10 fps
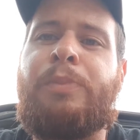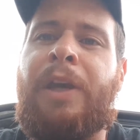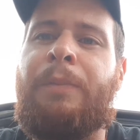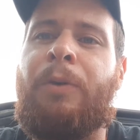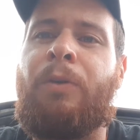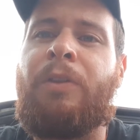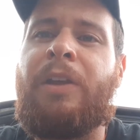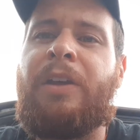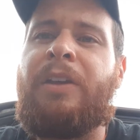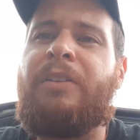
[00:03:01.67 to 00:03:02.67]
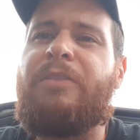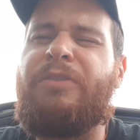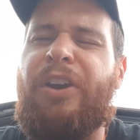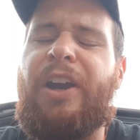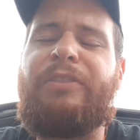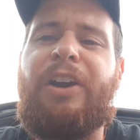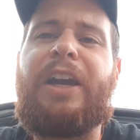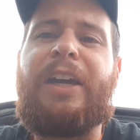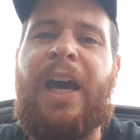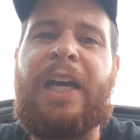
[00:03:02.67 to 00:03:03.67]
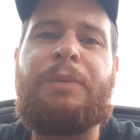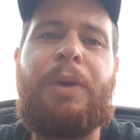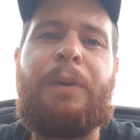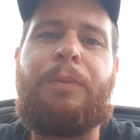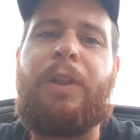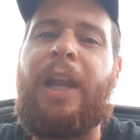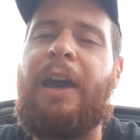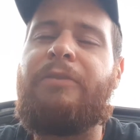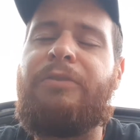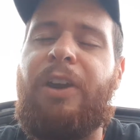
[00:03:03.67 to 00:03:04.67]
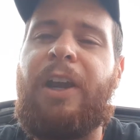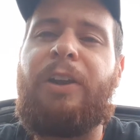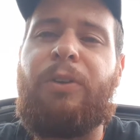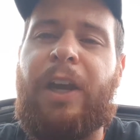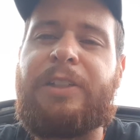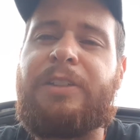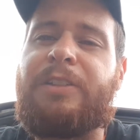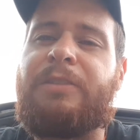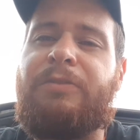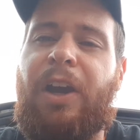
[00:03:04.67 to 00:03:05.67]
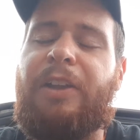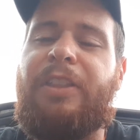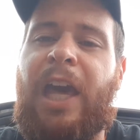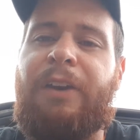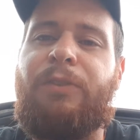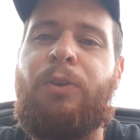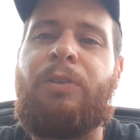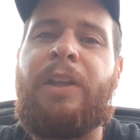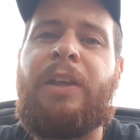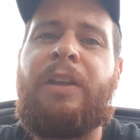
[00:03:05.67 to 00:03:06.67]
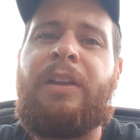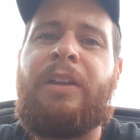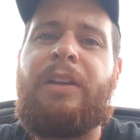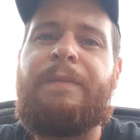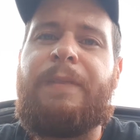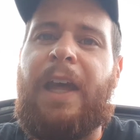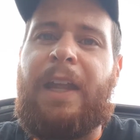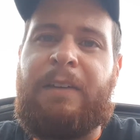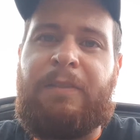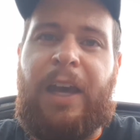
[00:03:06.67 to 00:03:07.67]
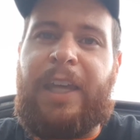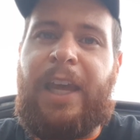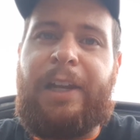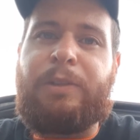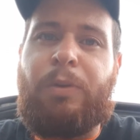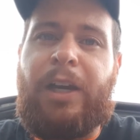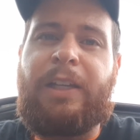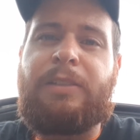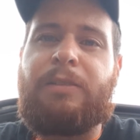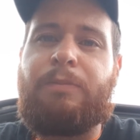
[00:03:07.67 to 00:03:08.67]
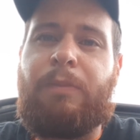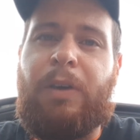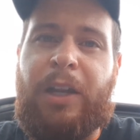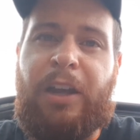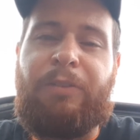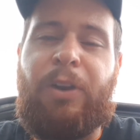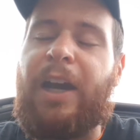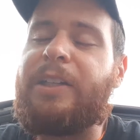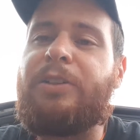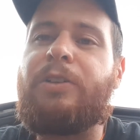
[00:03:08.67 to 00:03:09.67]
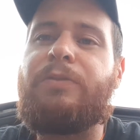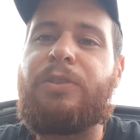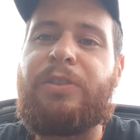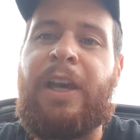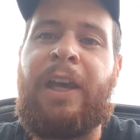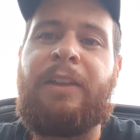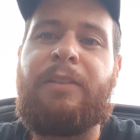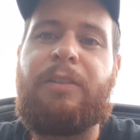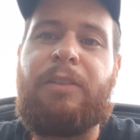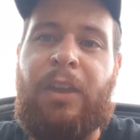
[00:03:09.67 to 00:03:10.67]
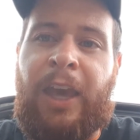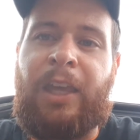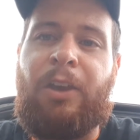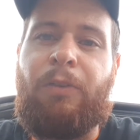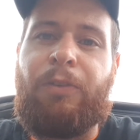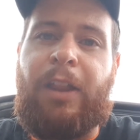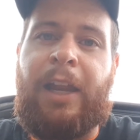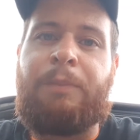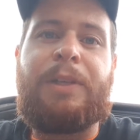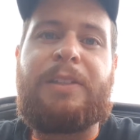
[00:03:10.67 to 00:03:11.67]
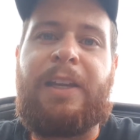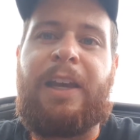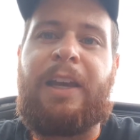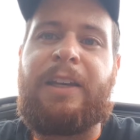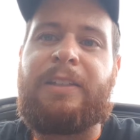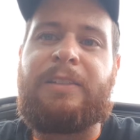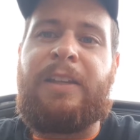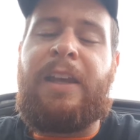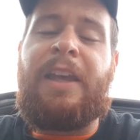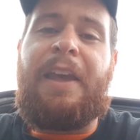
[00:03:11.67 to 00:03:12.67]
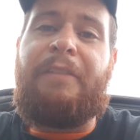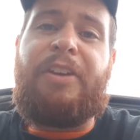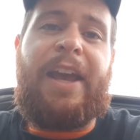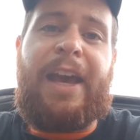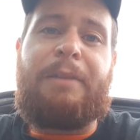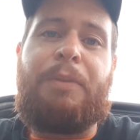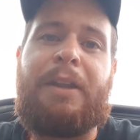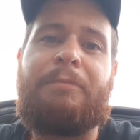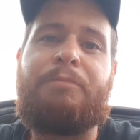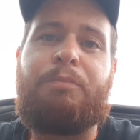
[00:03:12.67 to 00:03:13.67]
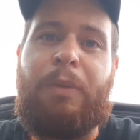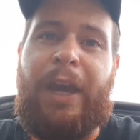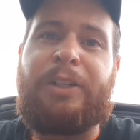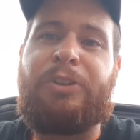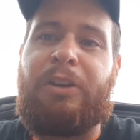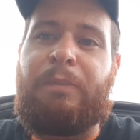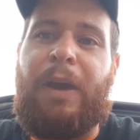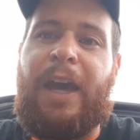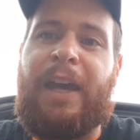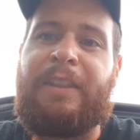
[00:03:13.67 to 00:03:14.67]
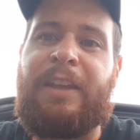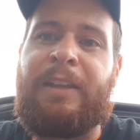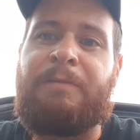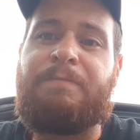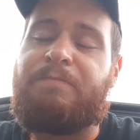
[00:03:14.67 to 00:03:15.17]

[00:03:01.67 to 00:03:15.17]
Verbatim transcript: people. Very, very kind people. And I'm very gracious and very thankful. And I can't express enough gratitude for saying thank you for letting me stay because if it had been major and bad, then